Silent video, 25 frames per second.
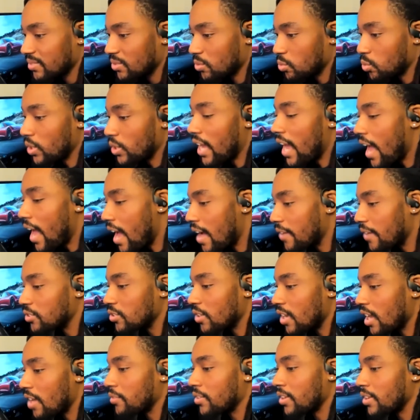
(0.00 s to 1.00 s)
We have to
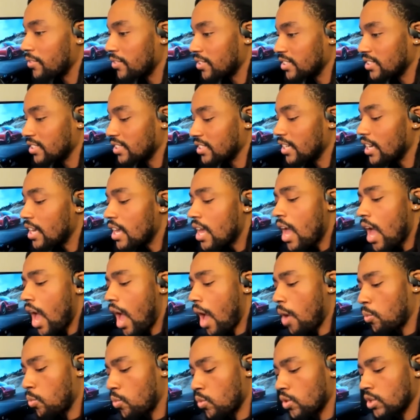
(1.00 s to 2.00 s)
have FSD.
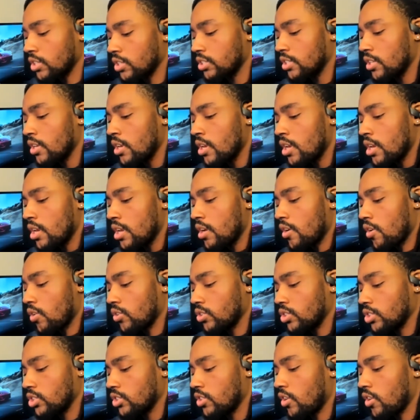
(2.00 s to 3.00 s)
And once all
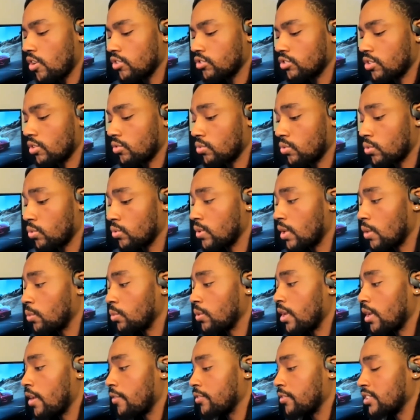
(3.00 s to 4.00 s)
these cars are rolled out
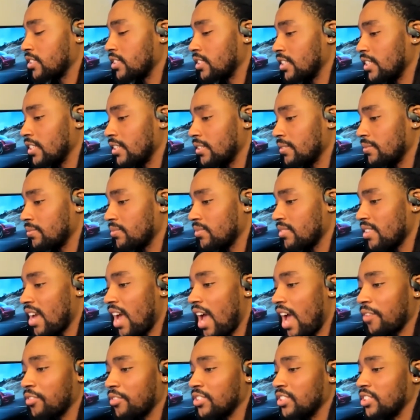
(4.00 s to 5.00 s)
with FSD,
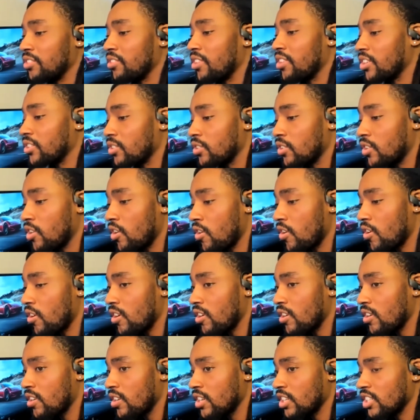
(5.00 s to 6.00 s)
having a regular car
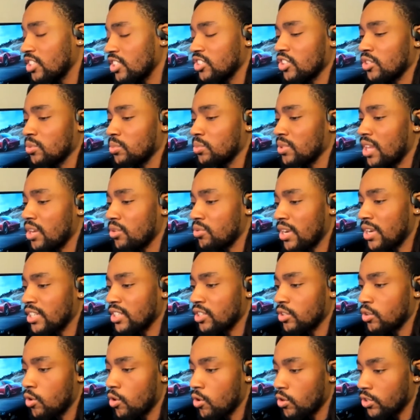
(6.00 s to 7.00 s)
is going to be like
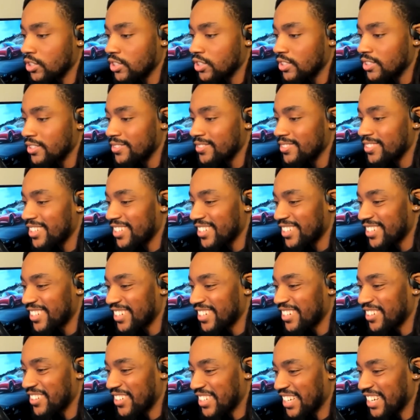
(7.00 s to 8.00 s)
riding a horse.
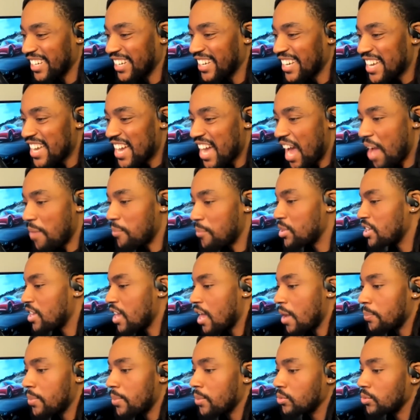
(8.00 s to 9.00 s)
Okay. I mean,
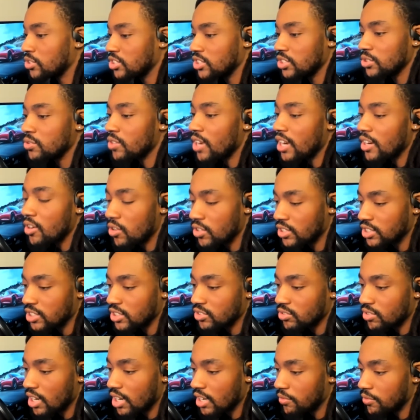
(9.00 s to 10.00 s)
yeah, people still ride
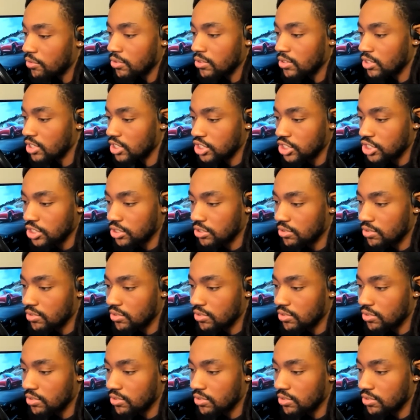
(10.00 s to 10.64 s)
horses, right? For leisure,